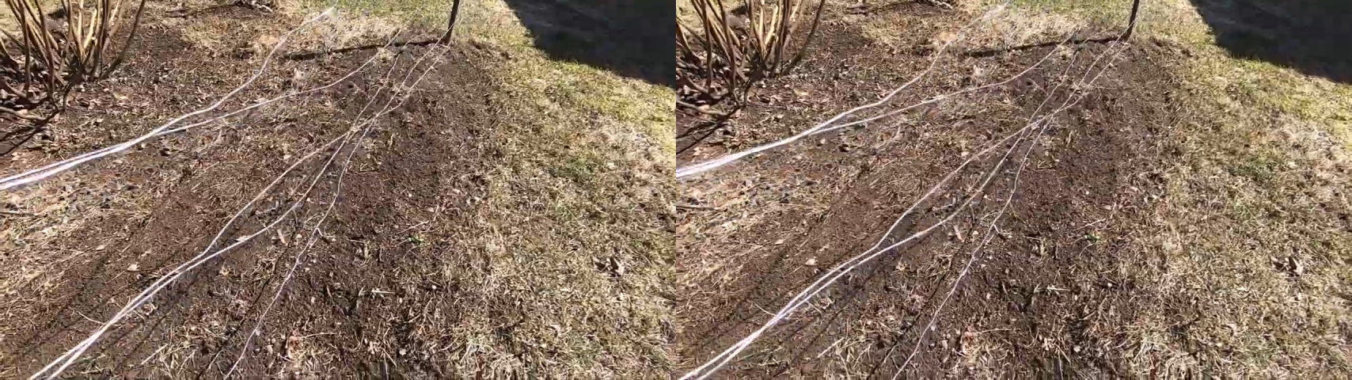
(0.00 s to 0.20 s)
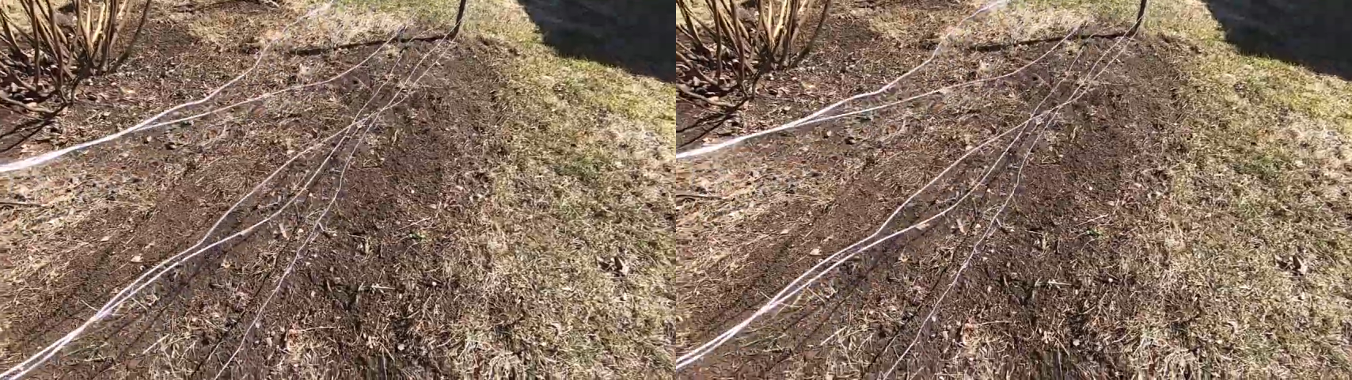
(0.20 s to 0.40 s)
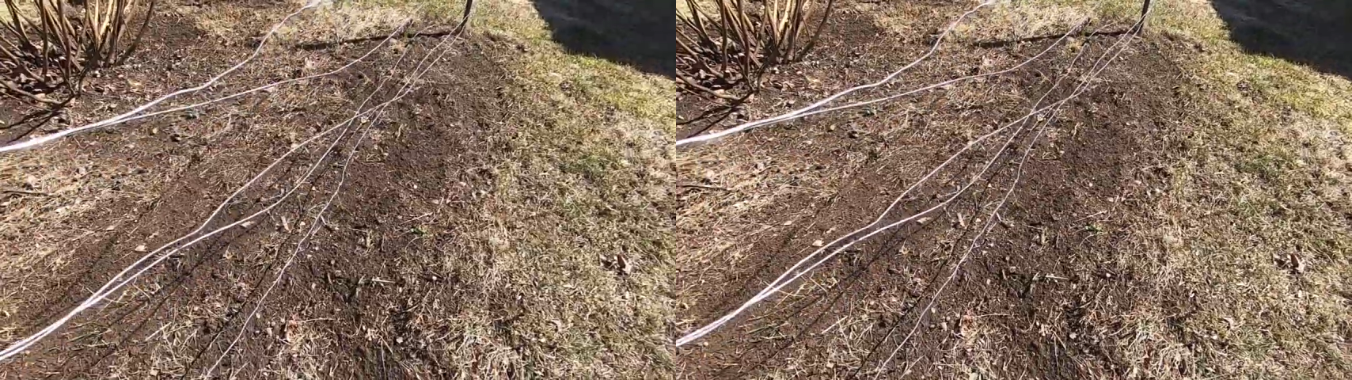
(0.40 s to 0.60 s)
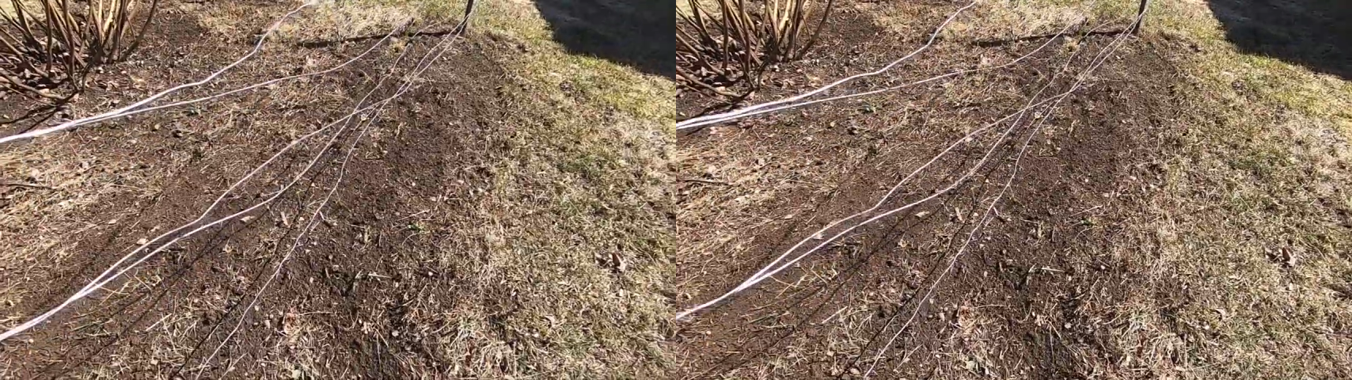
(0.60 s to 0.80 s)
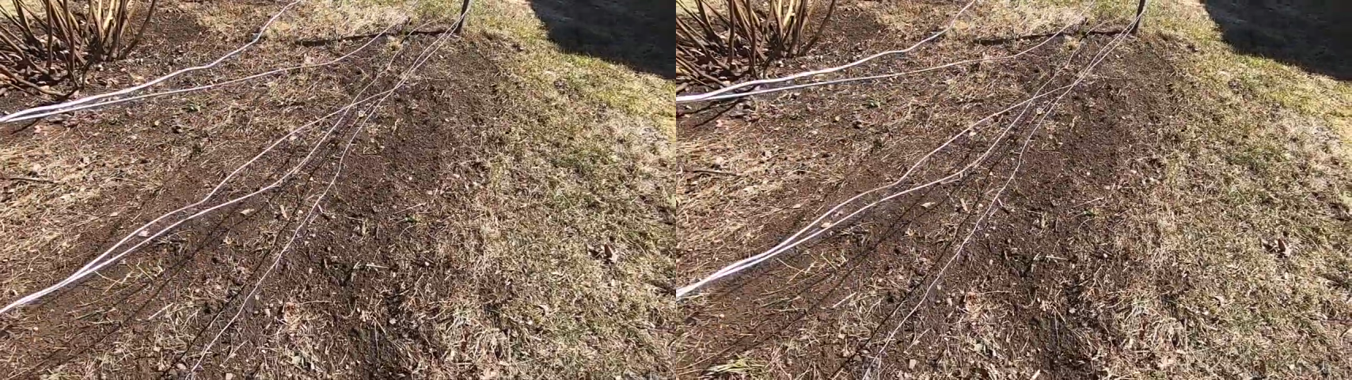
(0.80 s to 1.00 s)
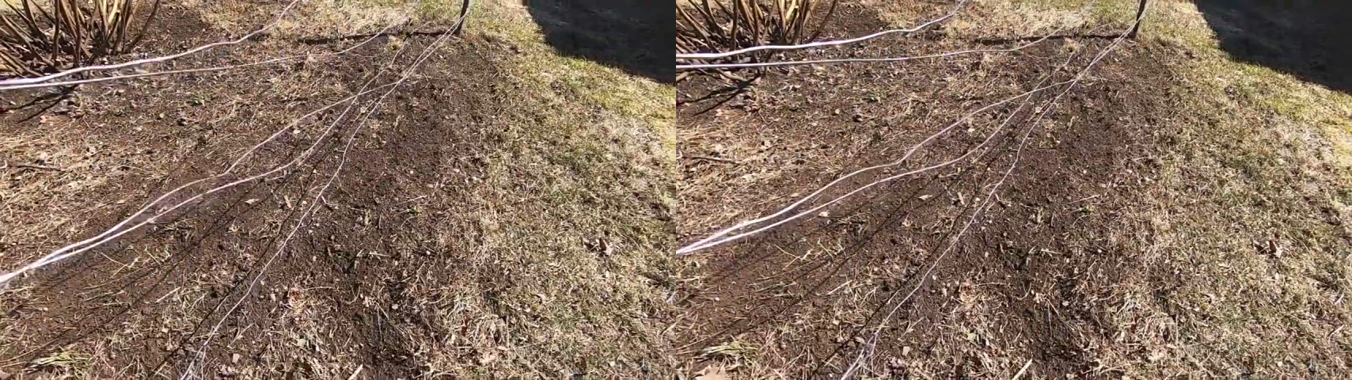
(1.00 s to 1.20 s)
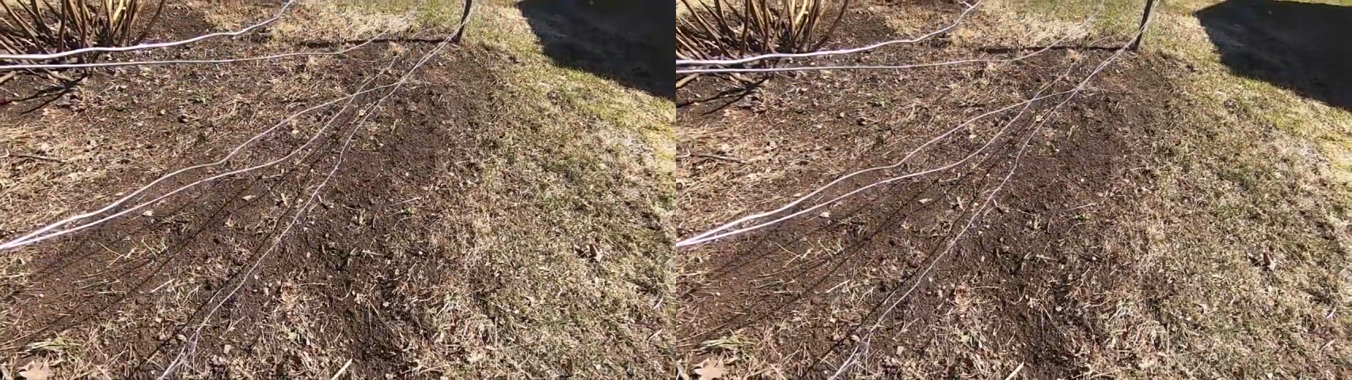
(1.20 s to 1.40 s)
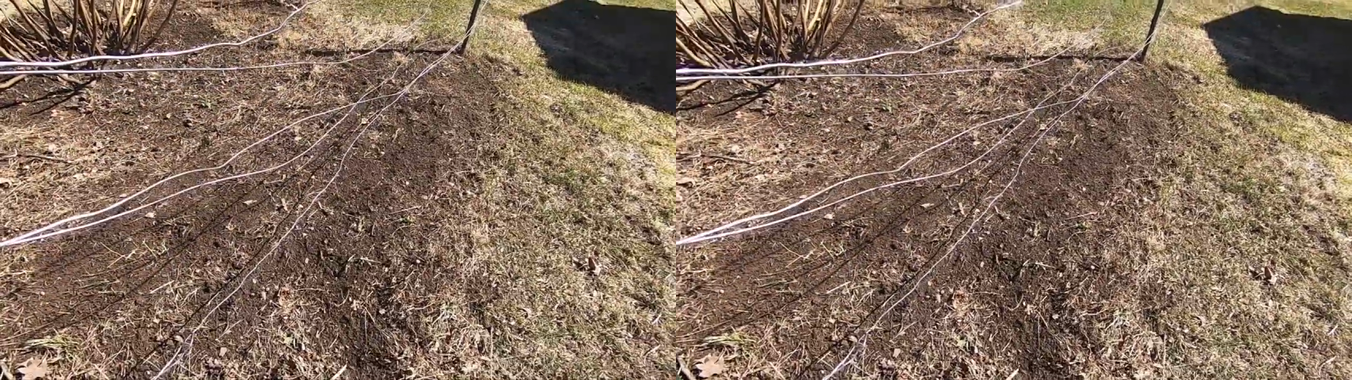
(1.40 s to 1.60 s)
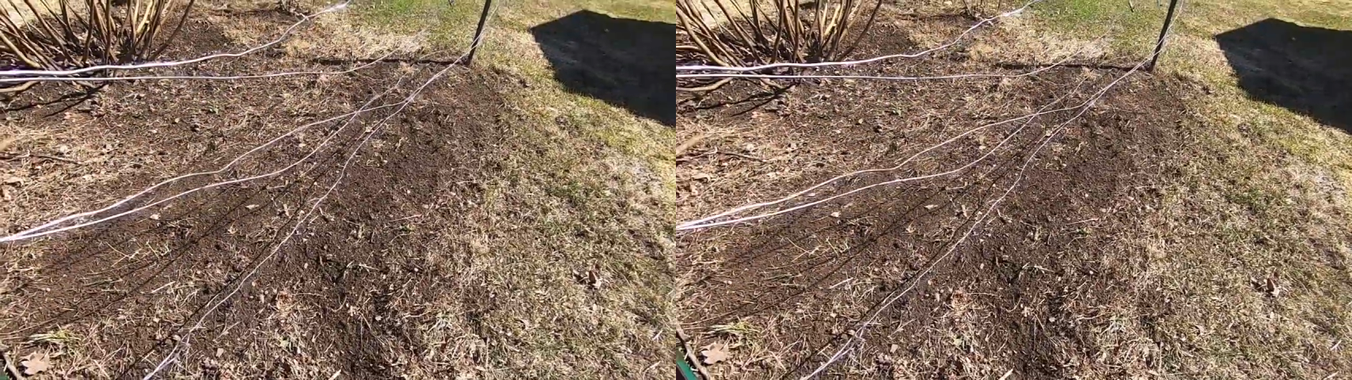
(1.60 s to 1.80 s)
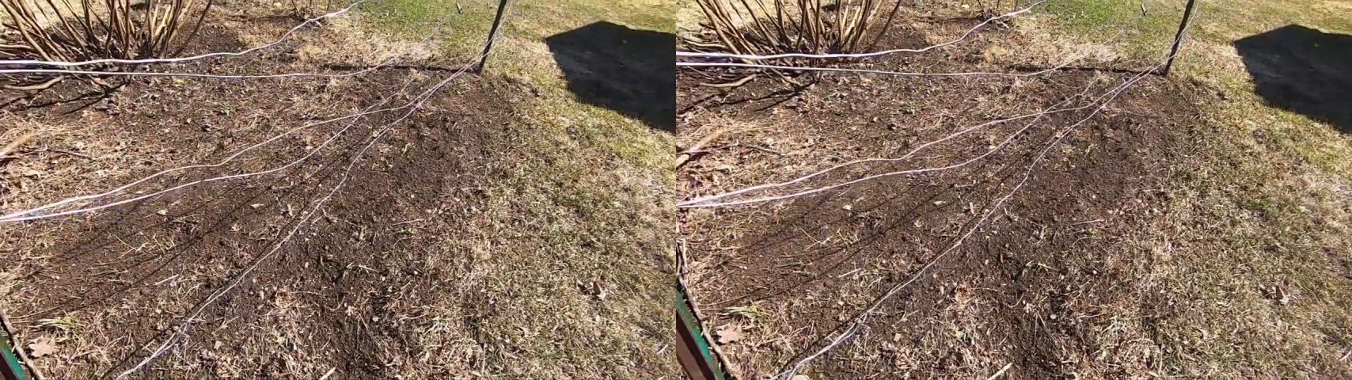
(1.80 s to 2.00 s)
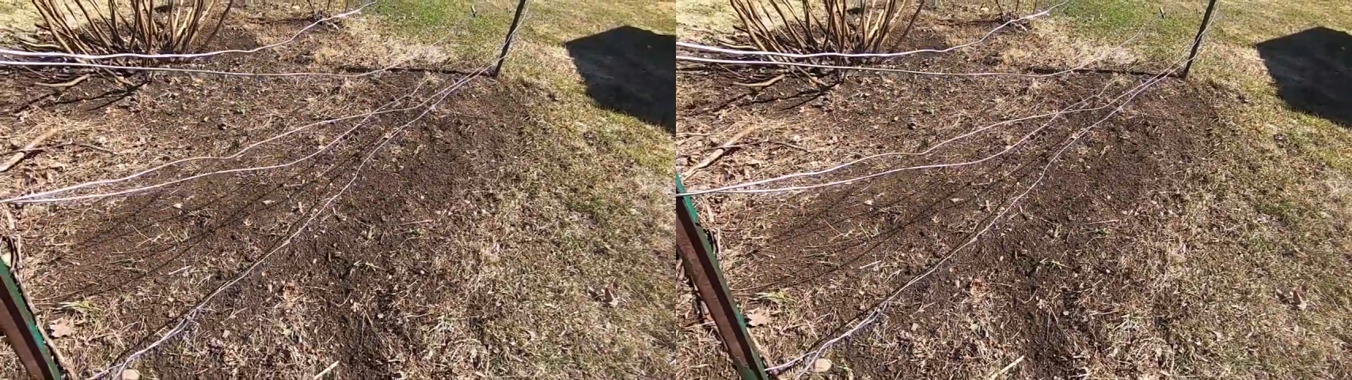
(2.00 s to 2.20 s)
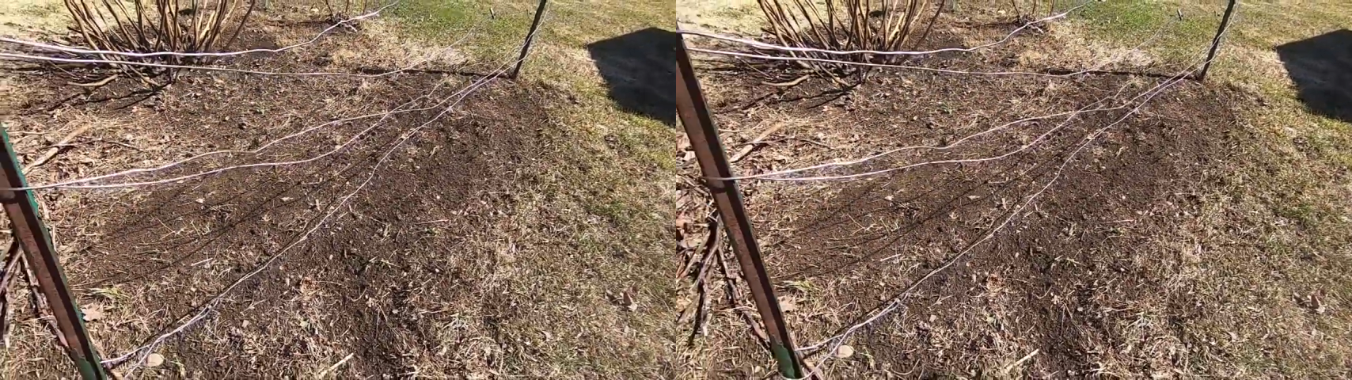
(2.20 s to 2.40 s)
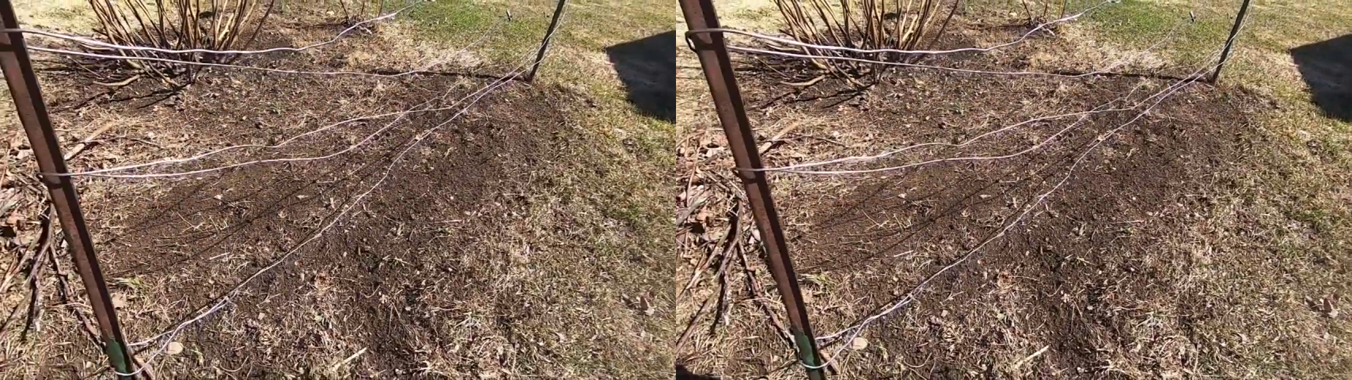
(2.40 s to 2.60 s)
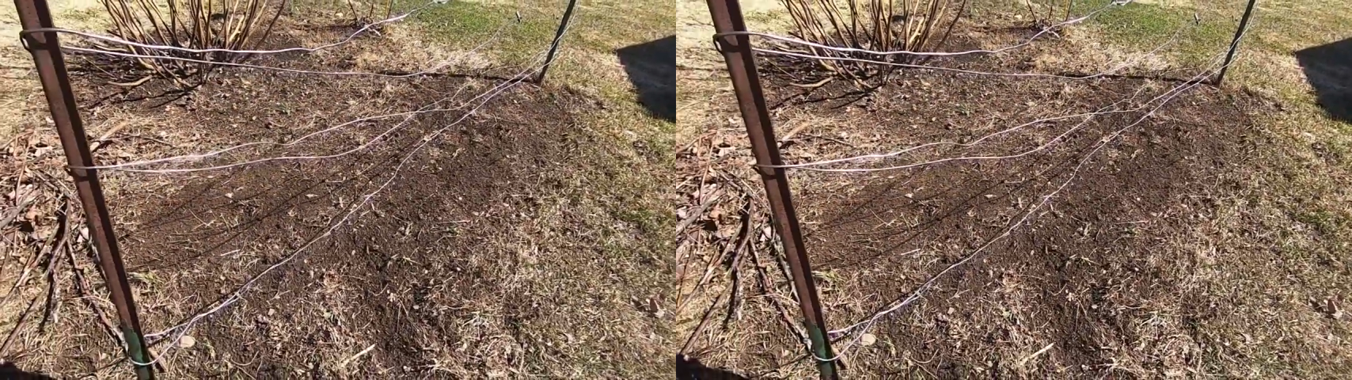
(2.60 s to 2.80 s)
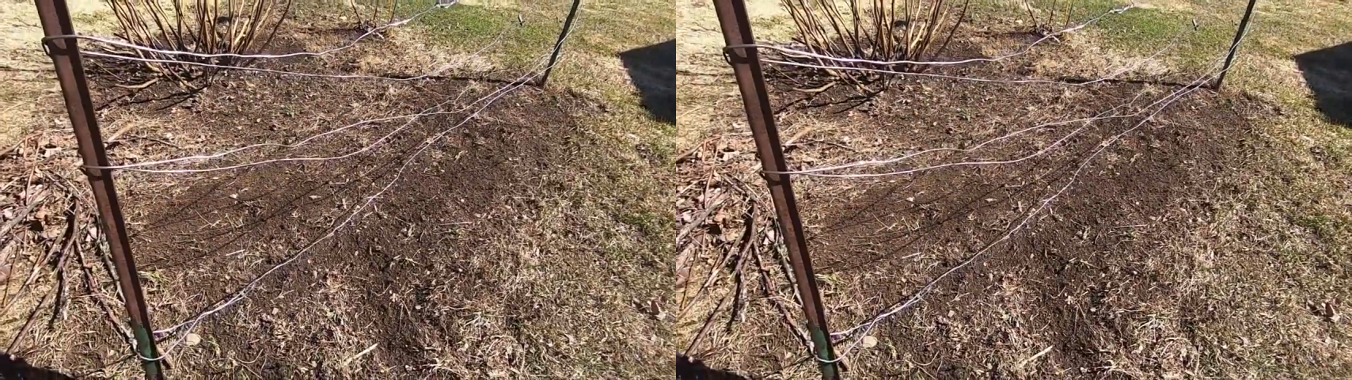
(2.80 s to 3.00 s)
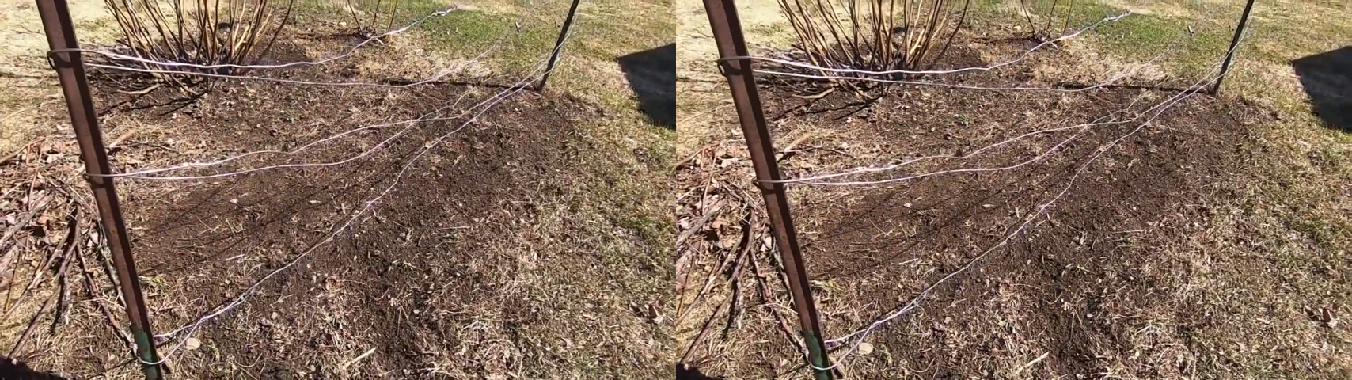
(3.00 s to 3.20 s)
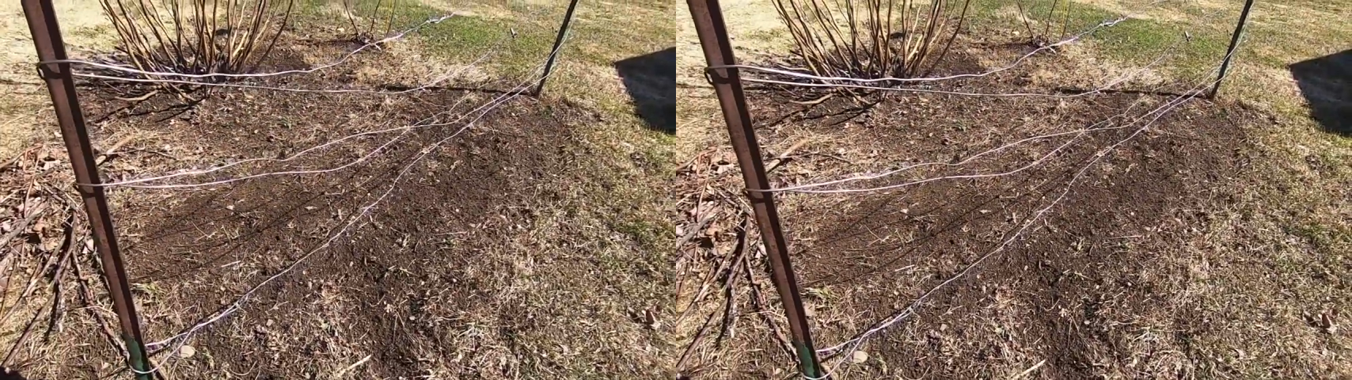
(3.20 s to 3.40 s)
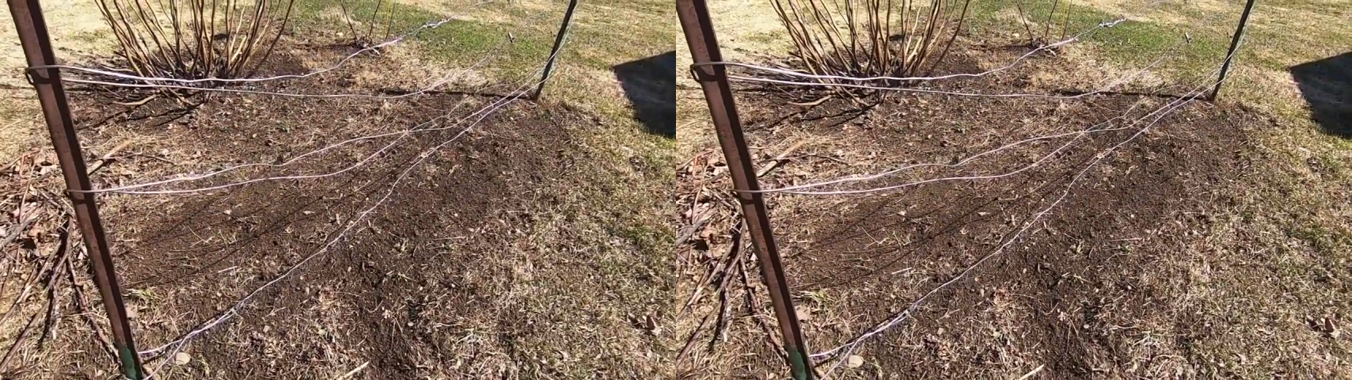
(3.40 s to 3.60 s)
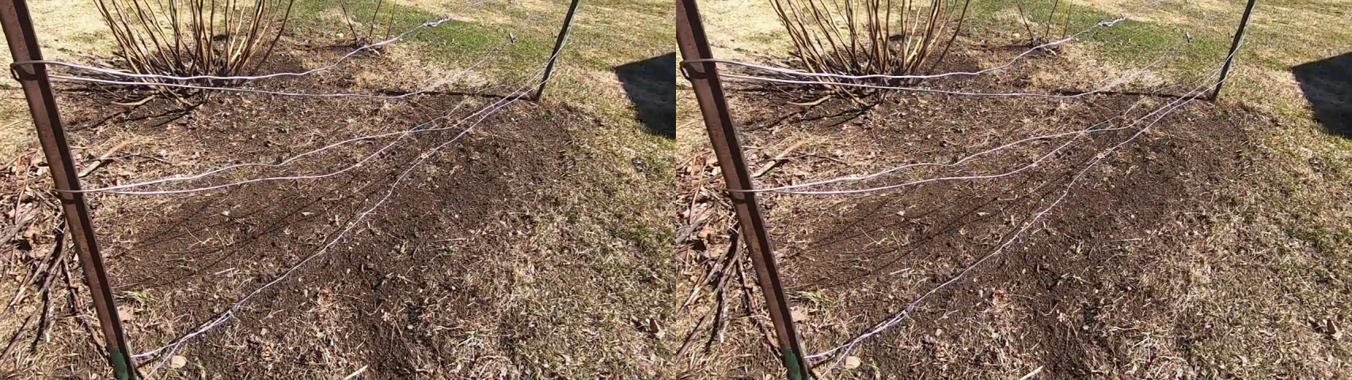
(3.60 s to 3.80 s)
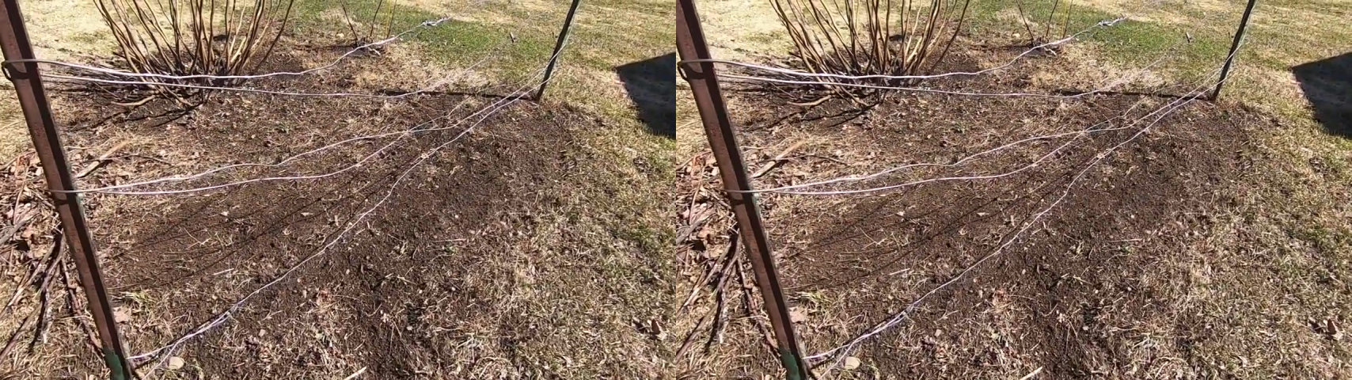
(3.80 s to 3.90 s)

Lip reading: No face is visible, so there are no lips to read.